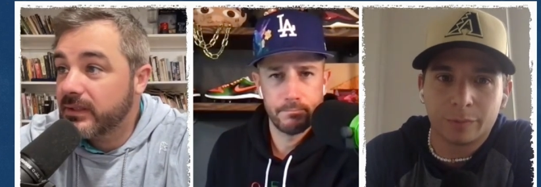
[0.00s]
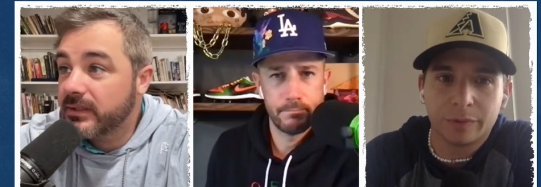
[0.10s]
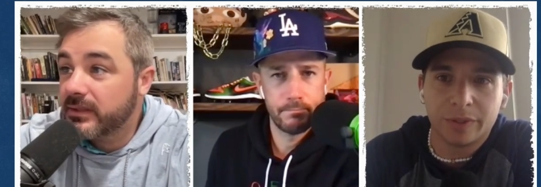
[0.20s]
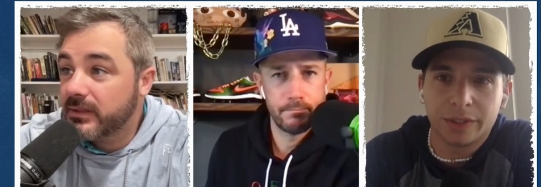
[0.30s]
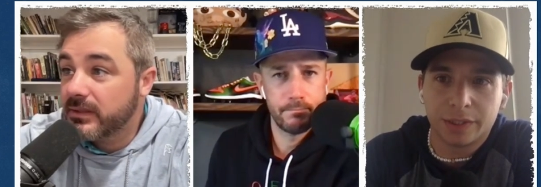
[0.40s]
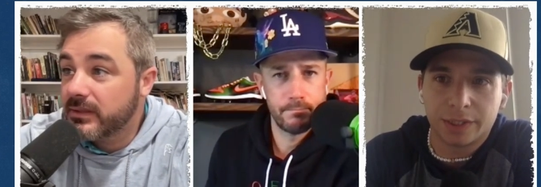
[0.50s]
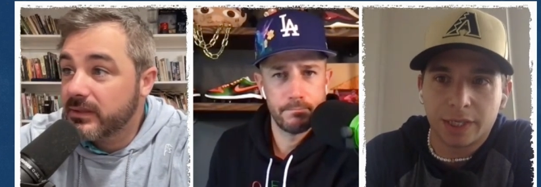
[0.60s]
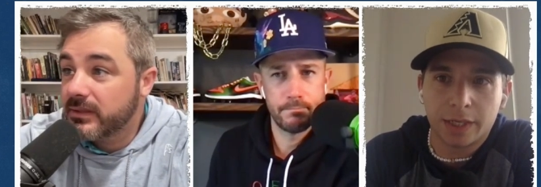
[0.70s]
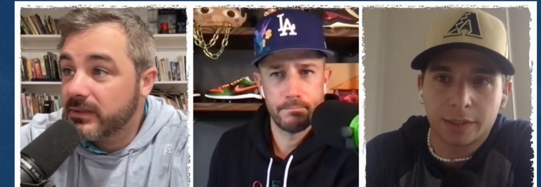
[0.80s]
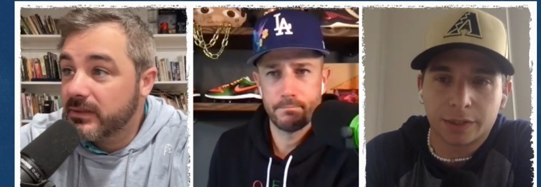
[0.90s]
Speaker 1: B B D's
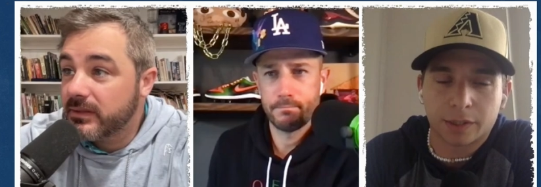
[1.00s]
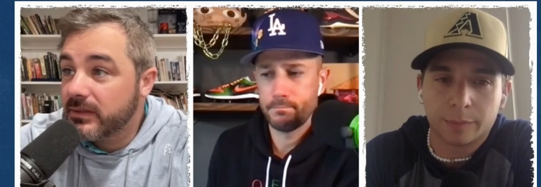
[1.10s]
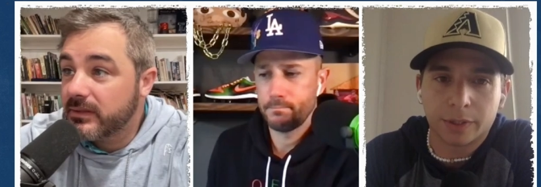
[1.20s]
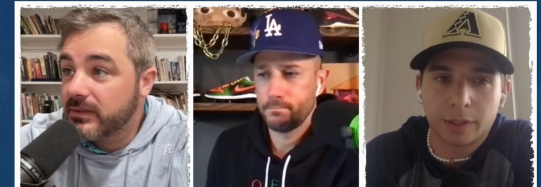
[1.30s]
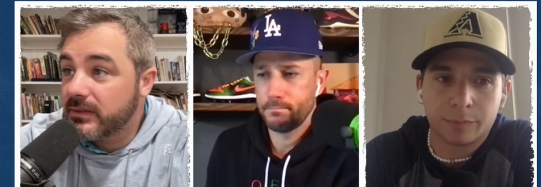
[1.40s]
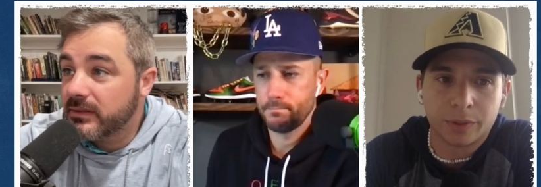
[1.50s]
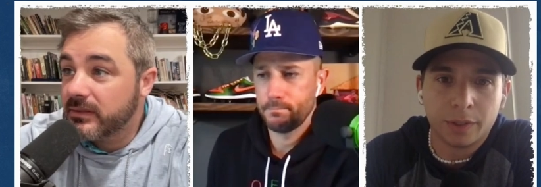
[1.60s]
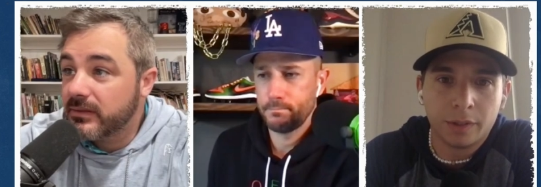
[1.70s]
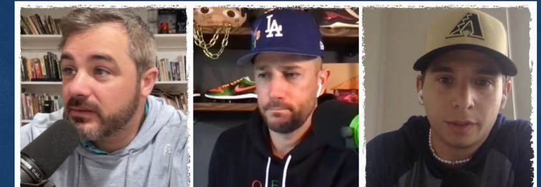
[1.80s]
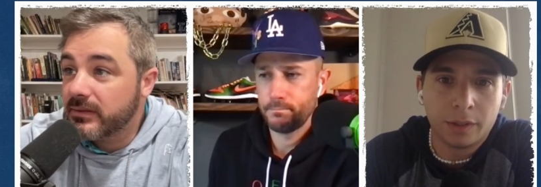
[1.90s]
Yanks coming up.
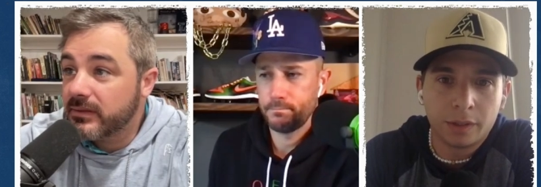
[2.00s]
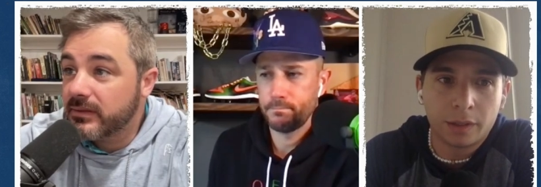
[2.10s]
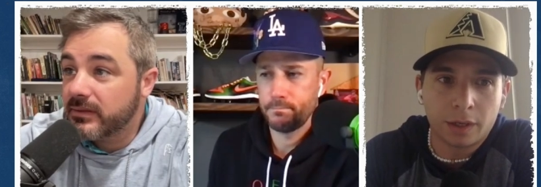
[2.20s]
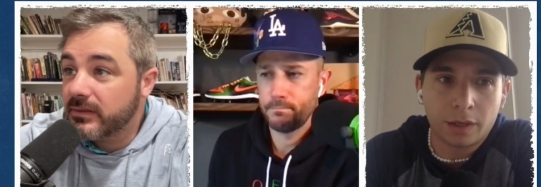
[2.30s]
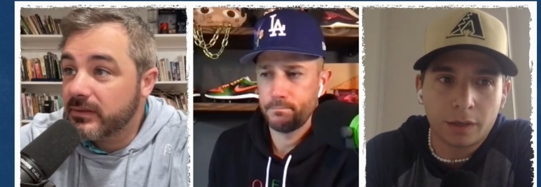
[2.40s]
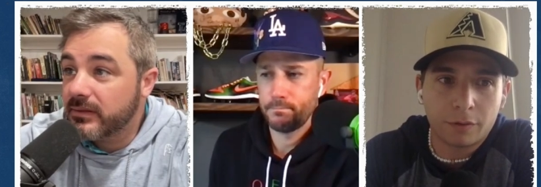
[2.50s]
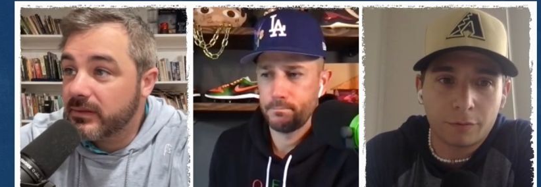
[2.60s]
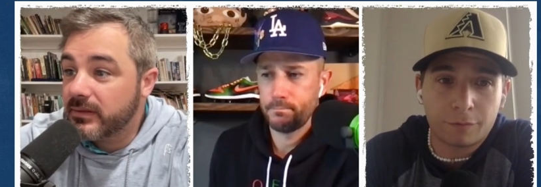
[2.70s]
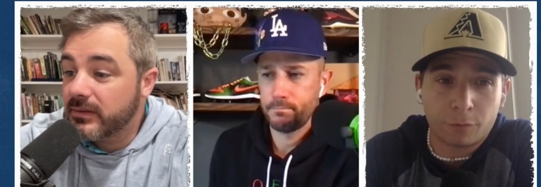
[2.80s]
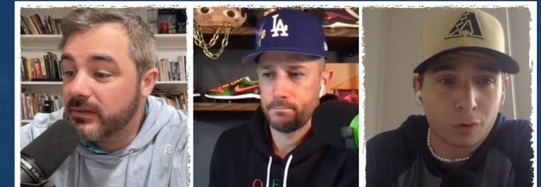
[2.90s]
Uh,
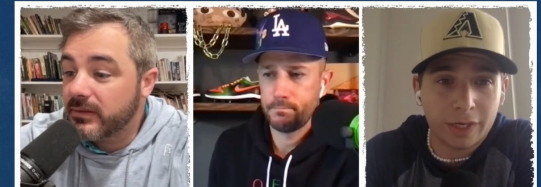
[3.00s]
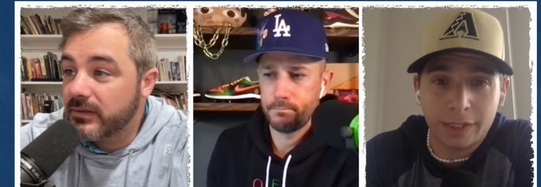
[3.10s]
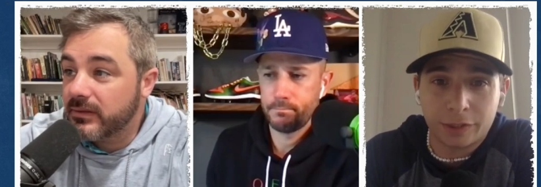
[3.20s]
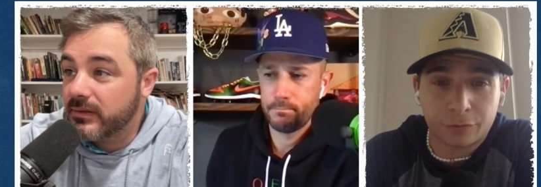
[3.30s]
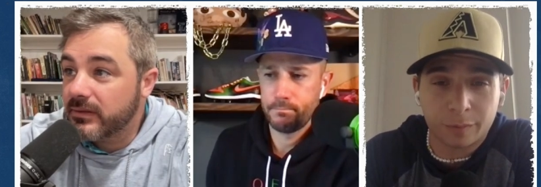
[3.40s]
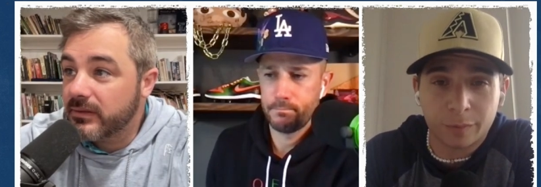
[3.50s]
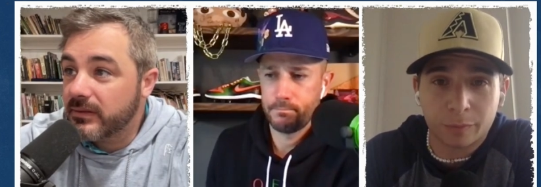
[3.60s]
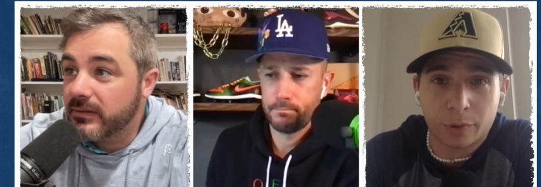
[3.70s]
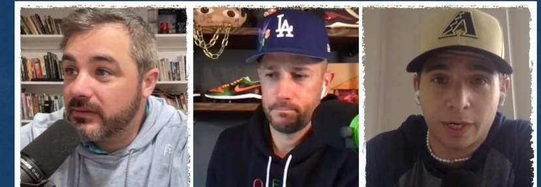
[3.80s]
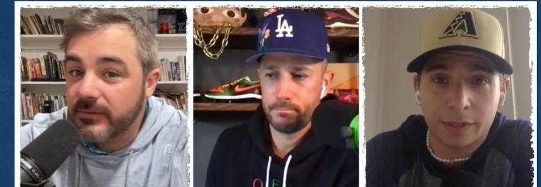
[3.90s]
four hits from the
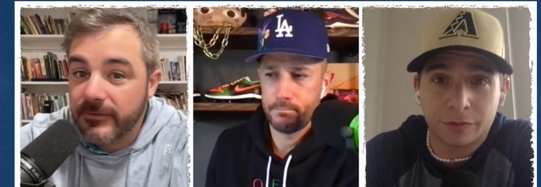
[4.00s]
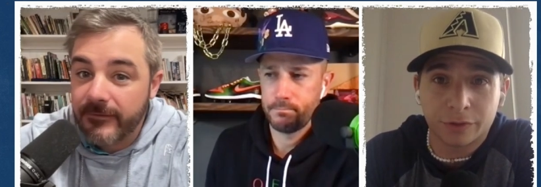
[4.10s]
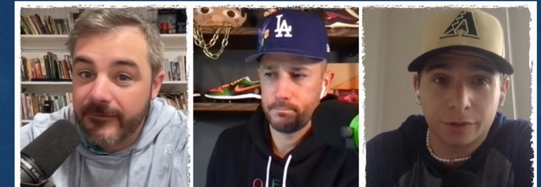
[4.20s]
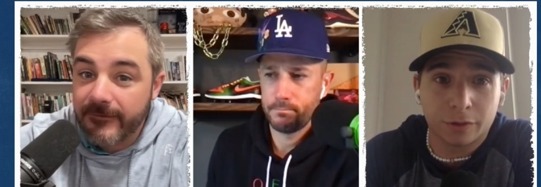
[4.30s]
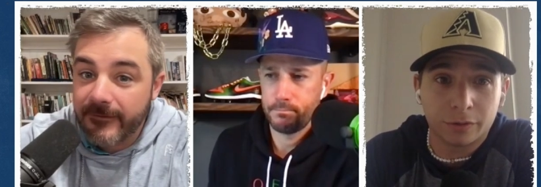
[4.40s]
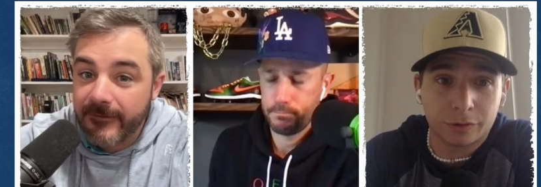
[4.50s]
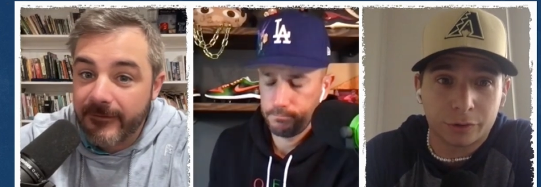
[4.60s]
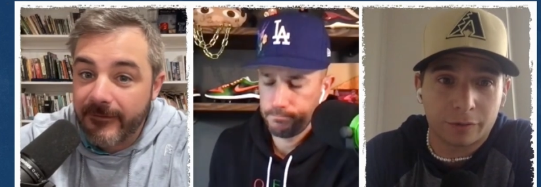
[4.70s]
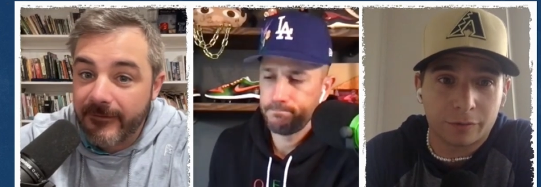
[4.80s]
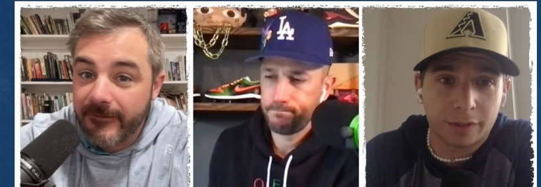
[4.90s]
Braves. You know,
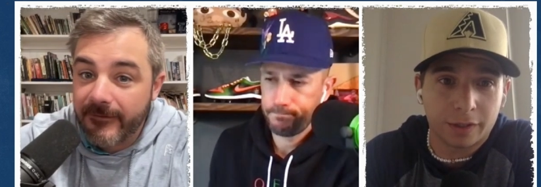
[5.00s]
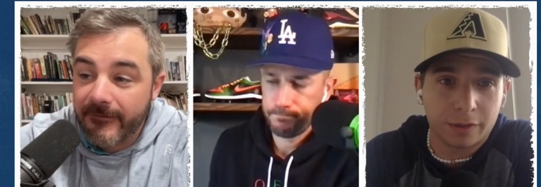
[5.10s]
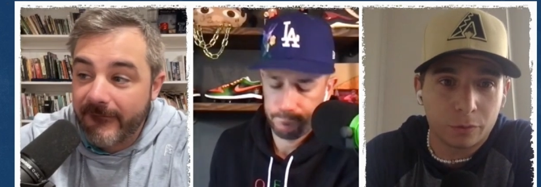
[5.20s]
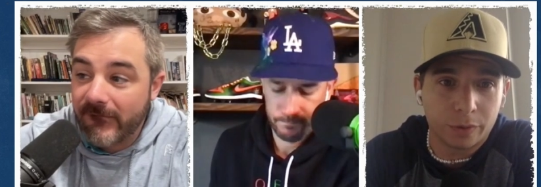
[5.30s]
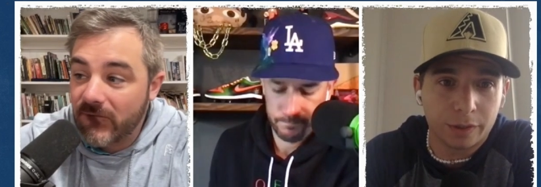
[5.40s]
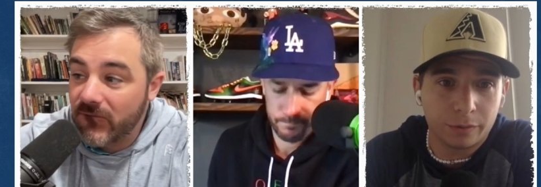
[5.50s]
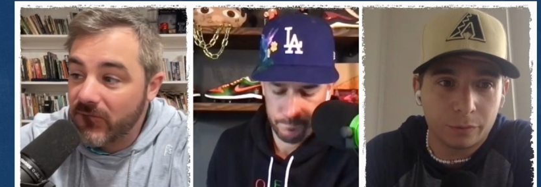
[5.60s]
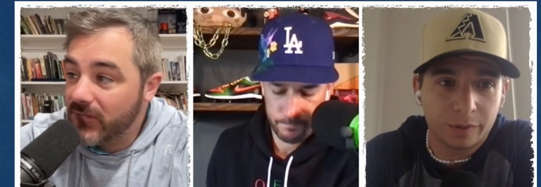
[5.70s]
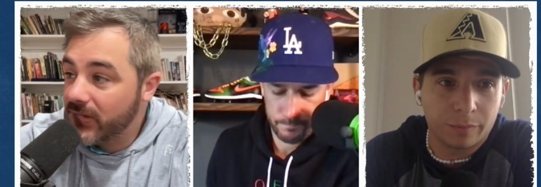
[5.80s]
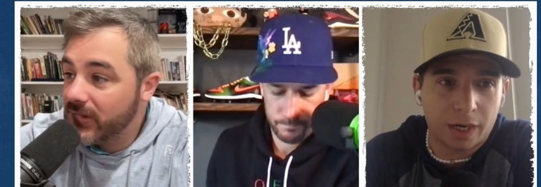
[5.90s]
Trev, I, I know we
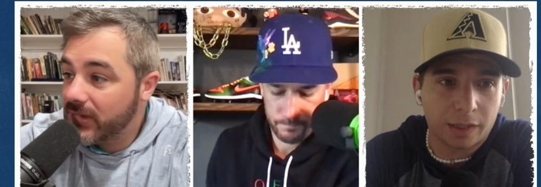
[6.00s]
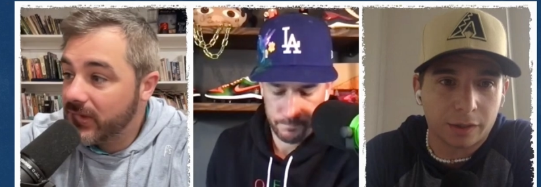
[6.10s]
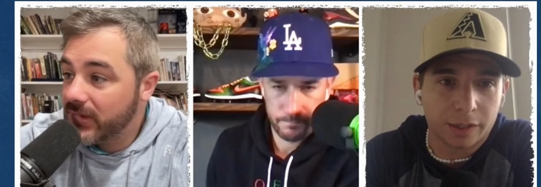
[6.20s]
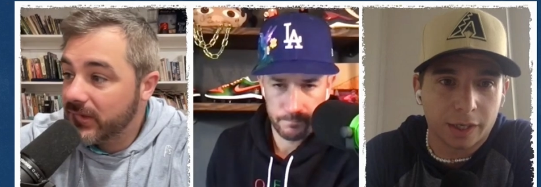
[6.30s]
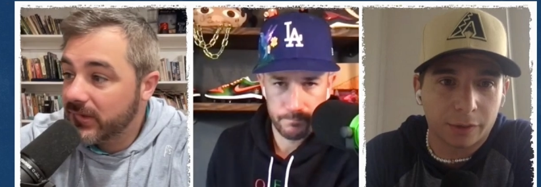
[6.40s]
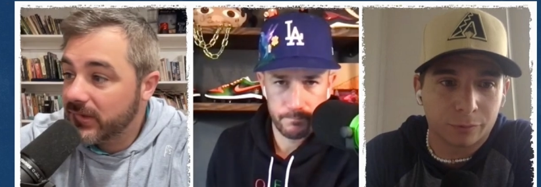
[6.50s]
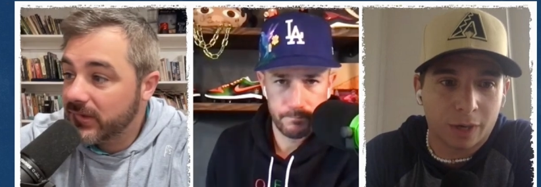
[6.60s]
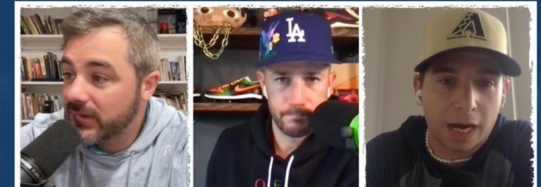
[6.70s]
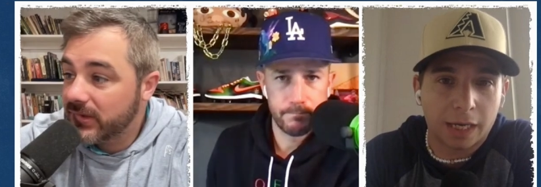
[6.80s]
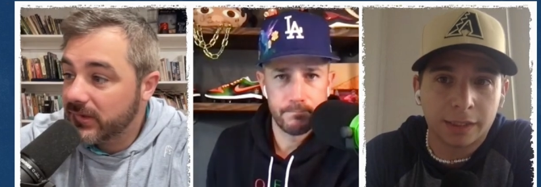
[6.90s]
we mock our guy
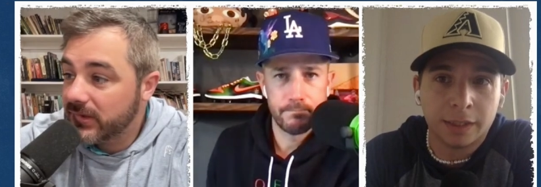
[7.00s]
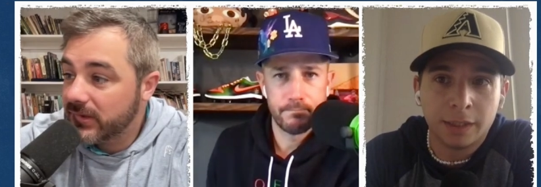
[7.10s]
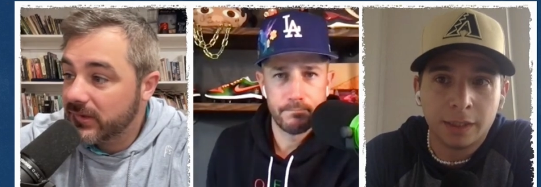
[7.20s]
Rod.